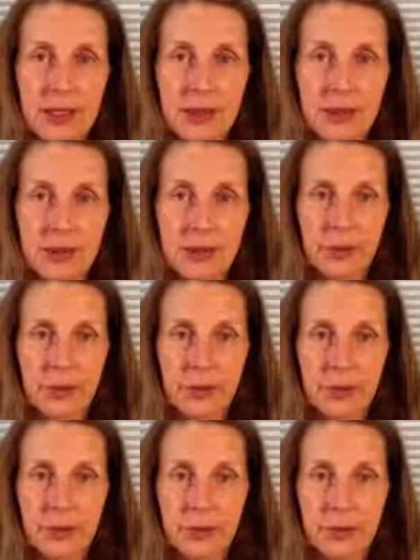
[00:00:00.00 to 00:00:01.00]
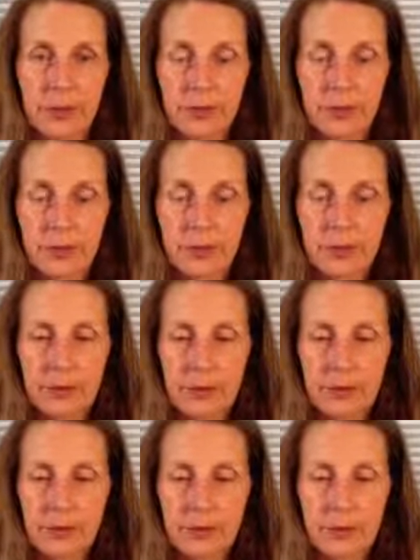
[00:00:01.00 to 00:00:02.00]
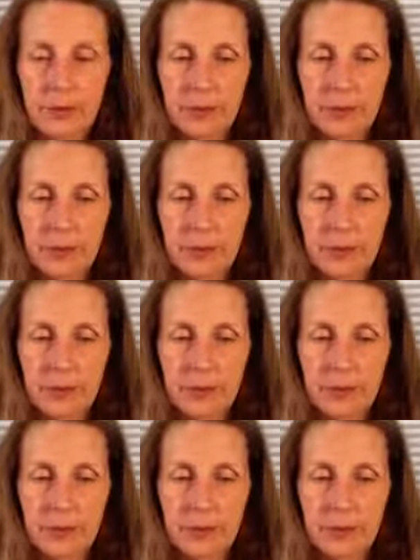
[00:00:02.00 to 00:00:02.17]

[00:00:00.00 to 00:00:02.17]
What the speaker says: [no speech]